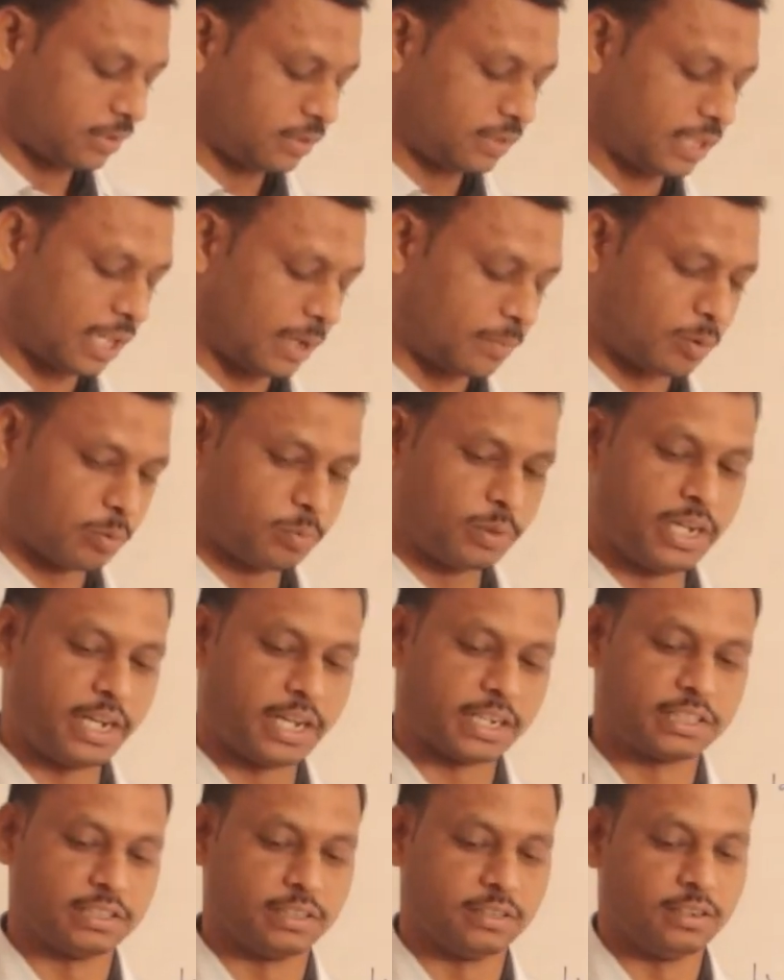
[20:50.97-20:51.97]
type of the
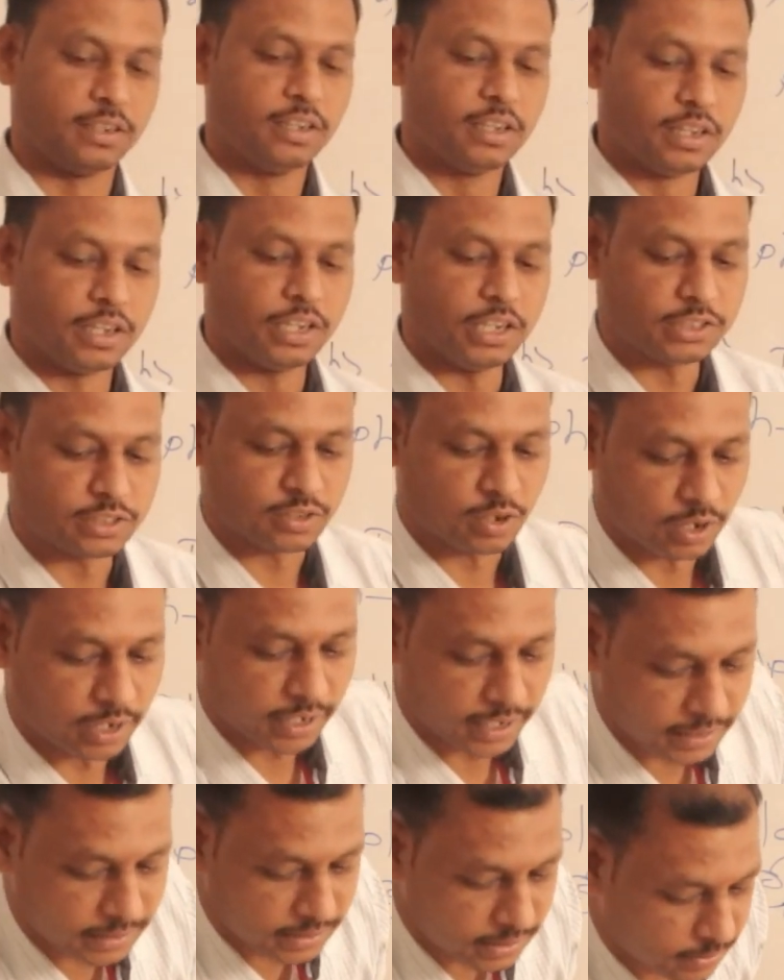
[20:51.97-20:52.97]
reaction is called
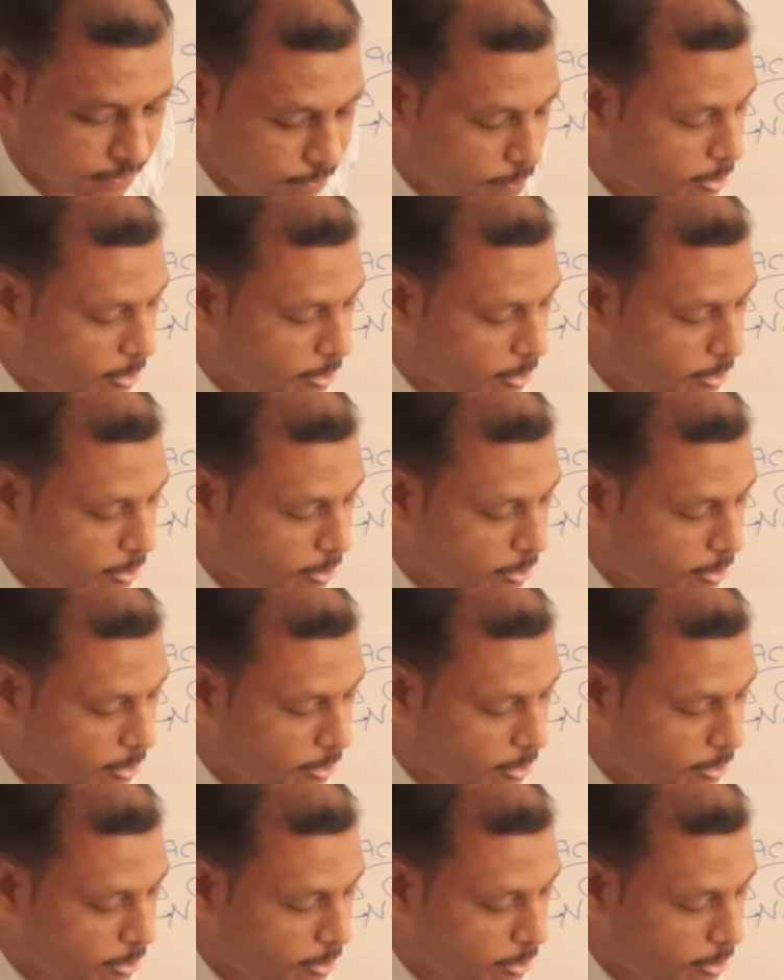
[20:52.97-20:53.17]
as